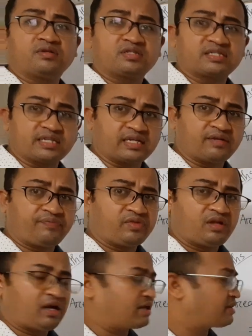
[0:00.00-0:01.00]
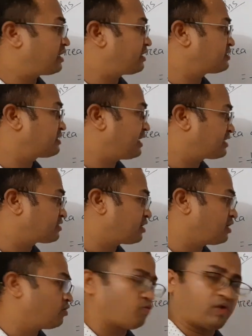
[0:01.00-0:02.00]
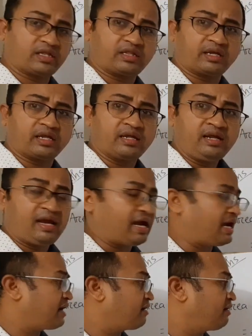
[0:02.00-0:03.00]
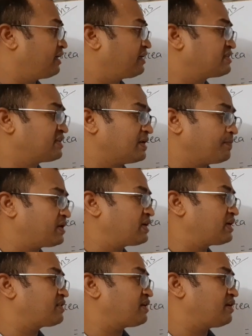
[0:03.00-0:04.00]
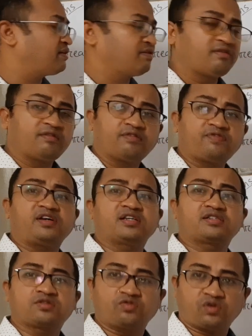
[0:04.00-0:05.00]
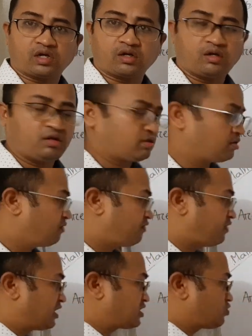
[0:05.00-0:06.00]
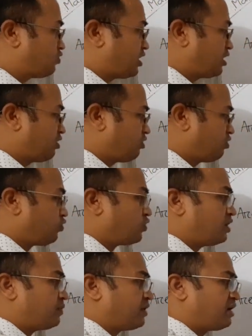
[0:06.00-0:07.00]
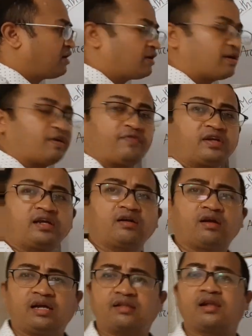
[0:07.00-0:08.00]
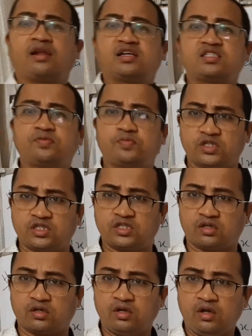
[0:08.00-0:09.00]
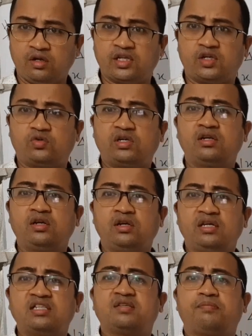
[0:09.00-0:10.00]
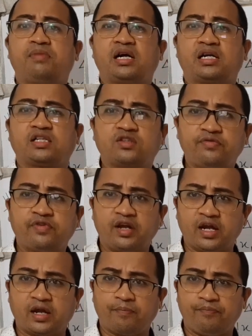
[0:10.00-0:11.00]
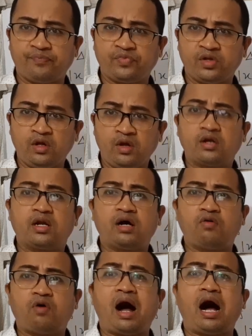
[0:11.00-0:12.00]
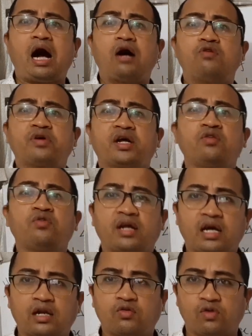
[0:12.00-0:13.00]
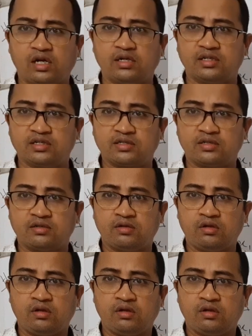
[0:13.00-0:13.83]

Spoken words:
C, and that is x3, y3, and it is repeated the first one. First one will be repeated at the last position. That one is the vertex of A. Now, how can you calculate this?